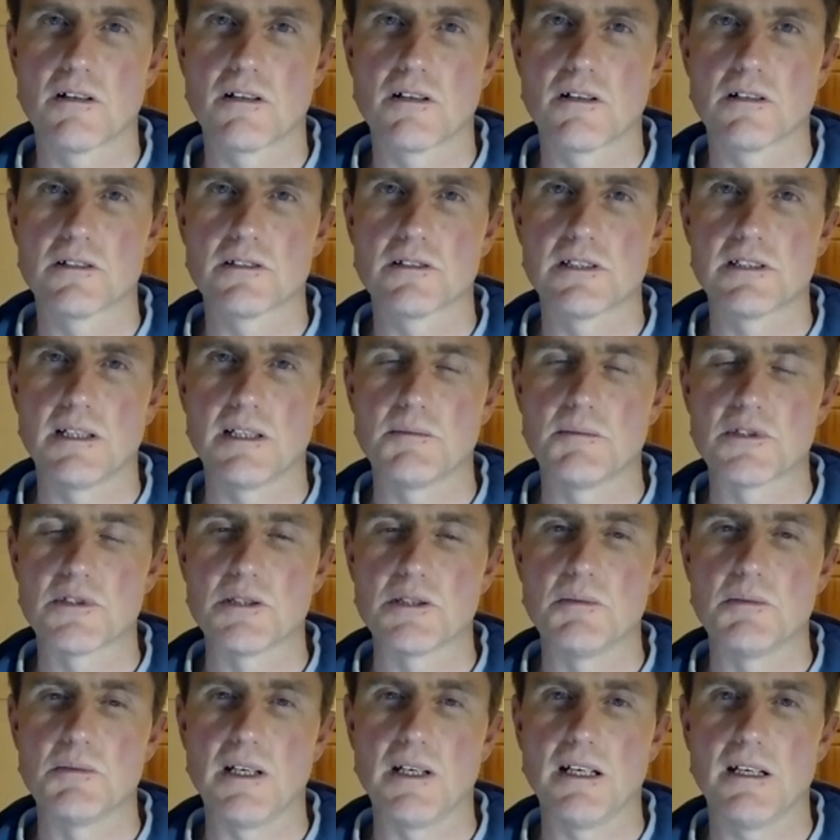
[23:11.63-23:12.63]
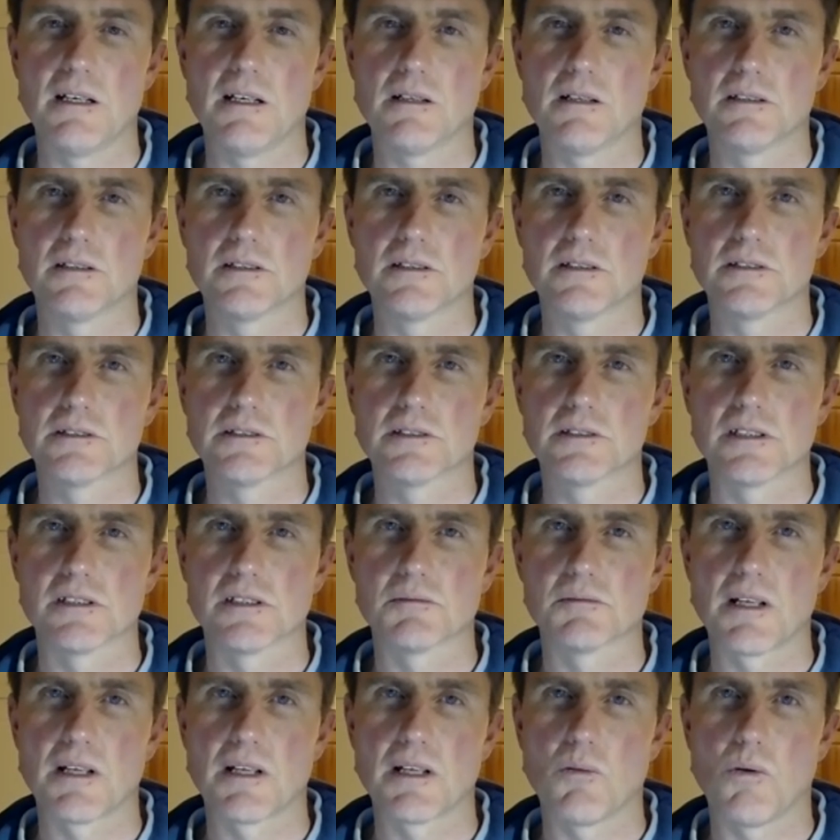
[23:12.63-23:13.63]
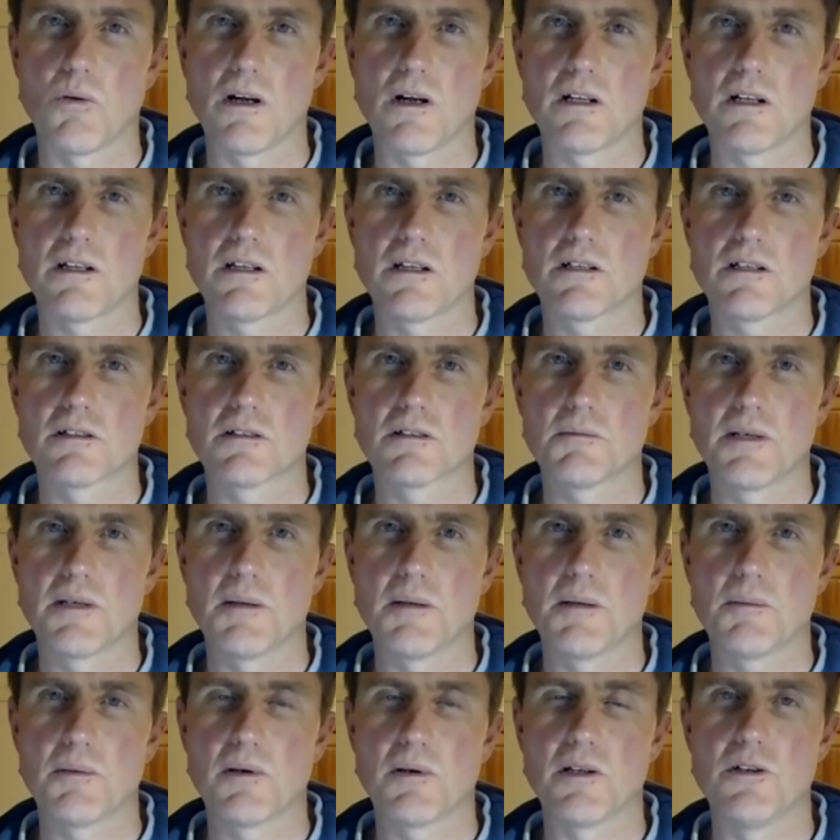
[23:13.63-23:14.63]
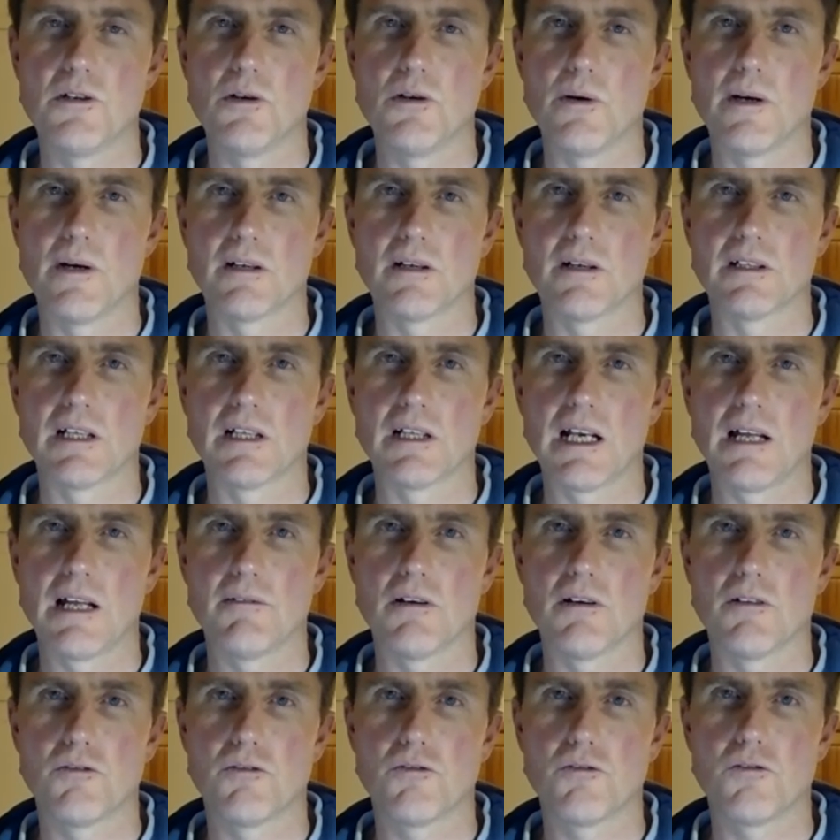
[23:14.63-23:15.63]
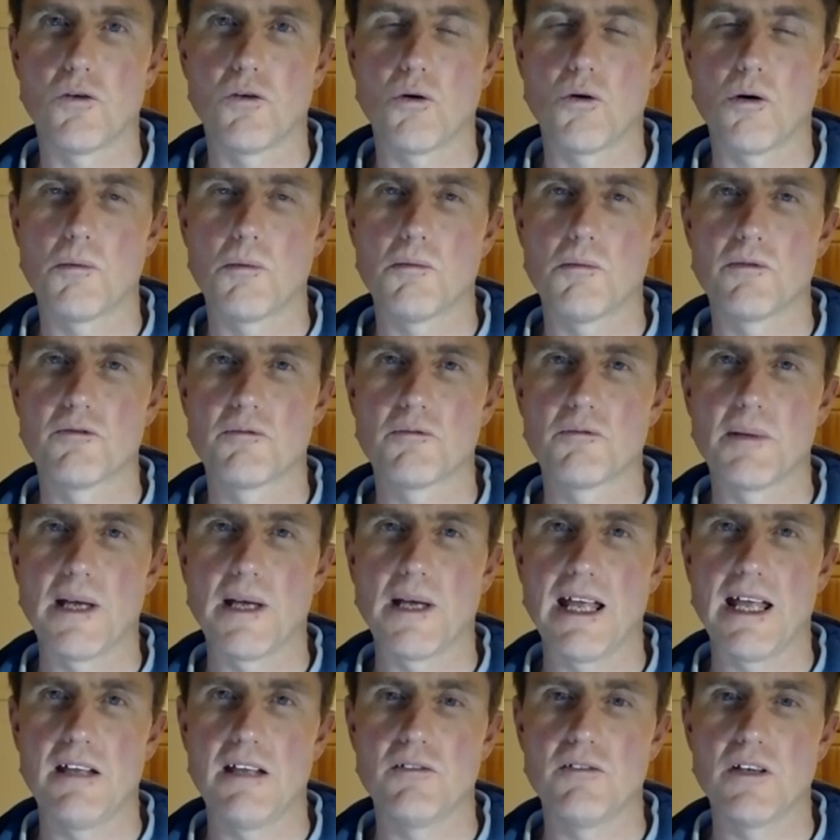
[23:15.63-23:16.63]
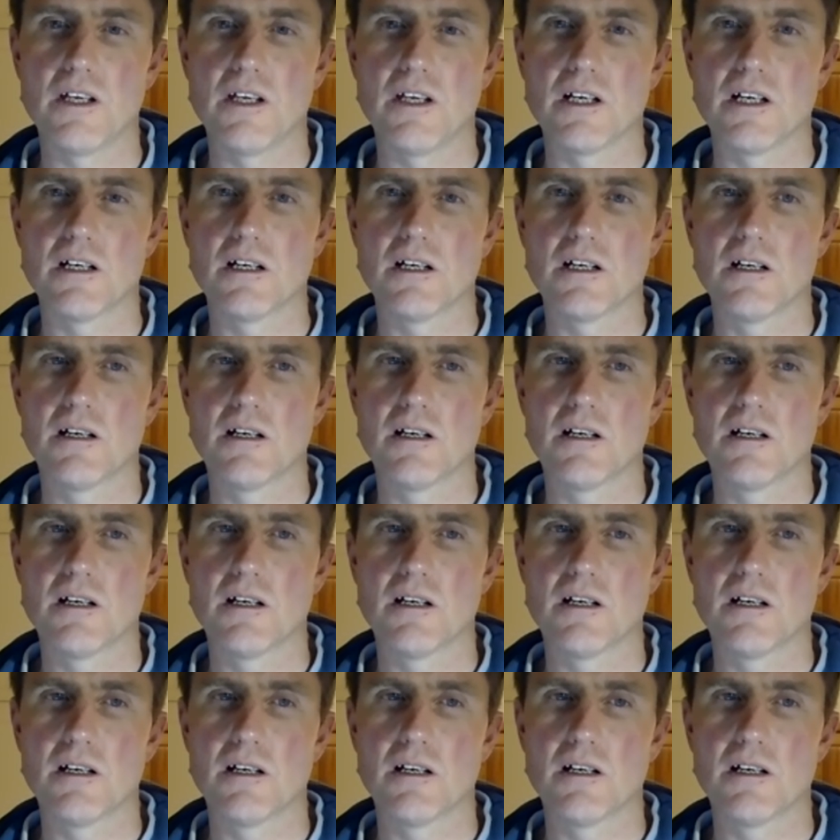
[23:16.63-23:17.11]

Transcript: seem to be, doesn't matter what people are doing on the level of form, behavior.